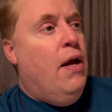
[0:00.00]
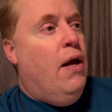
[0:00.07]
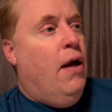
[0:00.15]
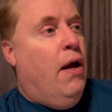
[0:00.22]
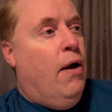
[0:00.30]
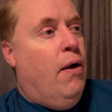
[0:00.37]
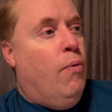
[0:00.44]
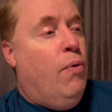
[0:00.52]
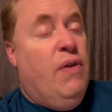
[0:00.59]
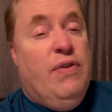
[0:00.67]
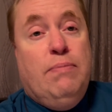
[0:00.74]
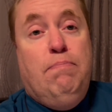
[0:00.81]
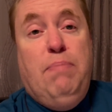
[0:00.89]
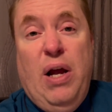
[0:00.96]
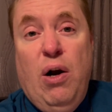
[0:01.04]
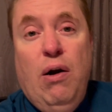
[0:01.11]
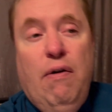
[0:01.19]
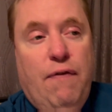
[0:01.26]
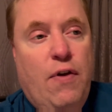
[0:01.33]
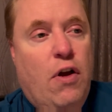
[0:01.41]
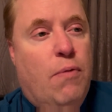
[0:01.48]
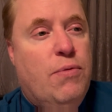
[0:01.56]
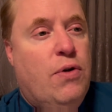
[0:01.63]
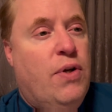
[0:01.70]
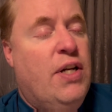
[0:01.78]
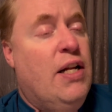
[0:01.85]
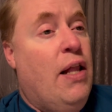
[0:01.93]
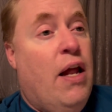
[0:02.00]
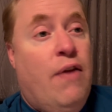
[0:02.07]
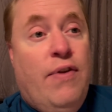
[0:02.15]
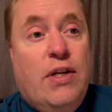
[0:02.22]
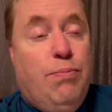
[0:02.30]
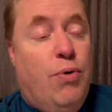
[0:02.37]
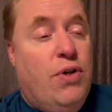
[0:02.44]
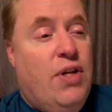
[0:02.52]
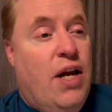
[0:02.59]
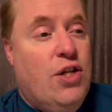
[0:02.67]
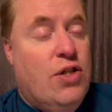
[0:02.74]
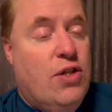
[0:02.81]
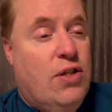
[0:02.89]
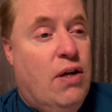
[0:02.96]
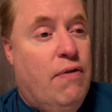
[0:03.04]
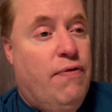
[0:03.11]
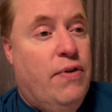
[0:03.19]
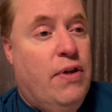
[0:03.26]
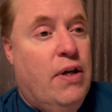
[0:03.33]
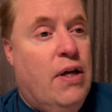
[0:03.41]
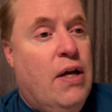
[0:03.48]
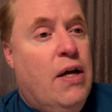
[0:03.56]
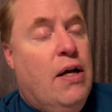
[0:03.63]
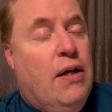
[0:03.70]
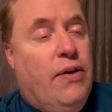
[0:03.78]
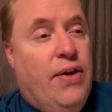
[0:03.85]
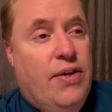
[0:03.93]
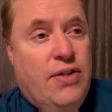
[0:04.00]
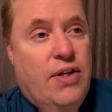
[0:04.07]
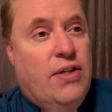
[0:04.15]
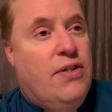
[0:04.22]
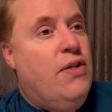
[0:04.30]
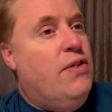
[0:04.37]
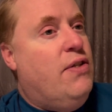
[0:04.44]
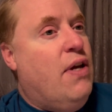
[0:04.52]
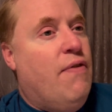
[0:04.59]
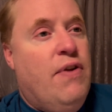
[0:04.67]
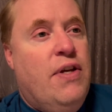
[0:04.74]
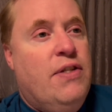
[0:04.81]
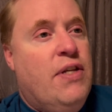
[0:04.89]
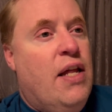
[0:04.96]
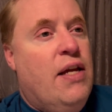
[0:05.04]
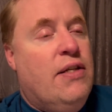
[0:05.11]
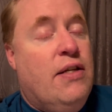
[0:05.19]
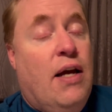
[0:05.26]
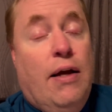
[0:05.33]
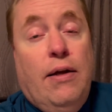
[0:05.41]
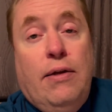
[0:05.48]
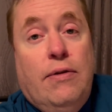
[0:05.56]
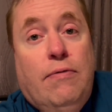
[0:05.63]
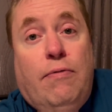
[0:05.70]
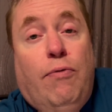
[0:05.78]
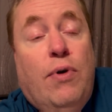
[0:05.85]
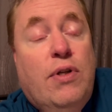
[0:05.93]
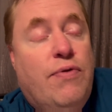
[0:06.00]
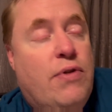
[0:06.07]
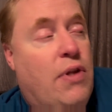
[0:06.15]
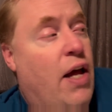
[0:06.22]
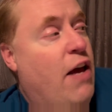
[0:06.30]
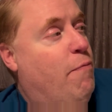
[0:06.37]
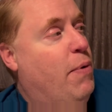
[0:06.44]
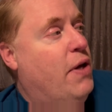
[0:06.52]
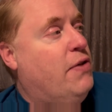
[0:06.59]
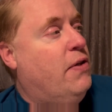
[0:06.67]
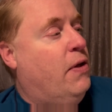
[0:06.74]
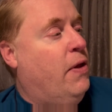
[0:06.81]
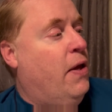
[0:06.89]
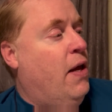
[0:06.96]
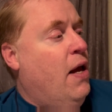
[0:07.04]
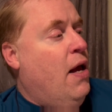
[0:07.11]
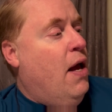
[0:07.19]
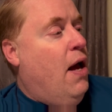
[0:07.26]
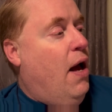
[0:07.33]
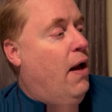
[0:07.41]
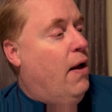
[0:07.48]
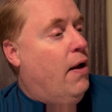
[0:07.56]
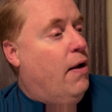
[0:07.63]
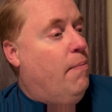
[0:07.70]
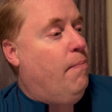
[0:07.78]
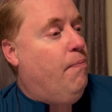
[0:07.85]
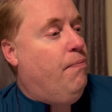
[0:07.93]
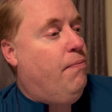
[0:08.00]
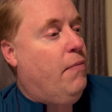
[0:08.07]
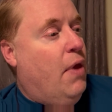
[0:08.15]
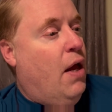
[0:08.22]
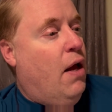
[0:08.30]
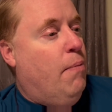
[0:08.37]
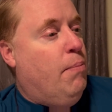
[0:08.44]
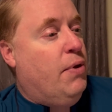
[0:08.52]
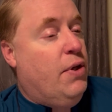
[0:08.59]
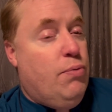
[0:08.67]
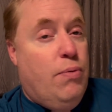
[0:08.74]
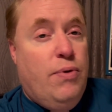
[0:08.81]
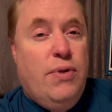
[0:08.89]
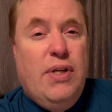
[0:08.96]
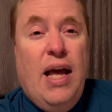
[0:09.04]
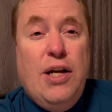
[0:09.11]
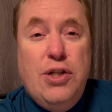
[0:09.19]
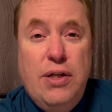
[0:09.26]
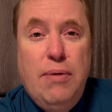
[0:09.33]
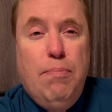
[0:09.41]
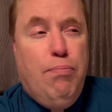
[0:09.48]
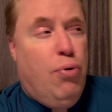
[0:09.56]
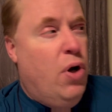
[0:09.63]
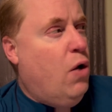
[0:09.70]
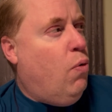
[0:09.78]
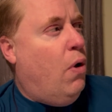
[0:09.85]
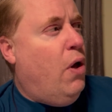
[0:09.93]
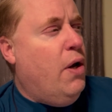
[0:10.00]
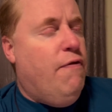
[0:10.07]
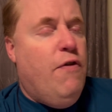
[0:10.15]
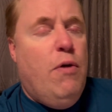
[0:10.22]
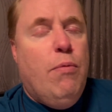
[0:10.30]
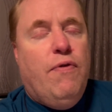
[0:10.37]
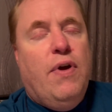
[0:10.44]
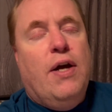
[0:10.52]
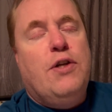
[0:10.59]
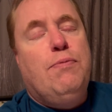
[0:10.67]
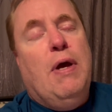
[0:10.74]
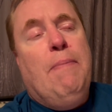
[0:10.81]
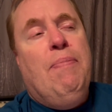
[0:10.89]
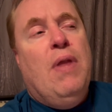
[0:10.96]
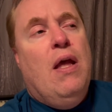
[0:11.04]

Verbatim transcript: Uh, one of his better films. You know, he did a lot of exploitation stuff in the late 60s, 70s, 80s, the rest of his life, basically. Um, um, but this one is actually pretty quality film, if you ask me.